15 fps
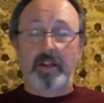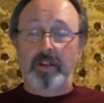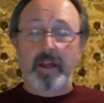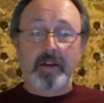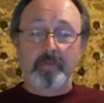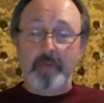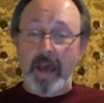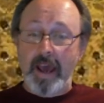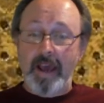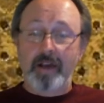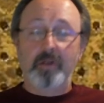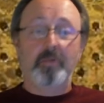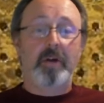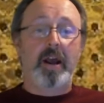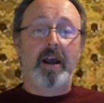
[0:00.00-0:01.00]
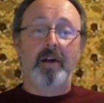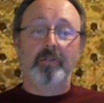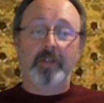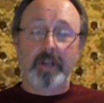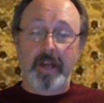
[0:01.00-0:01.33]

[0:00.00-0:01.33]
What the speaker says: let him hang around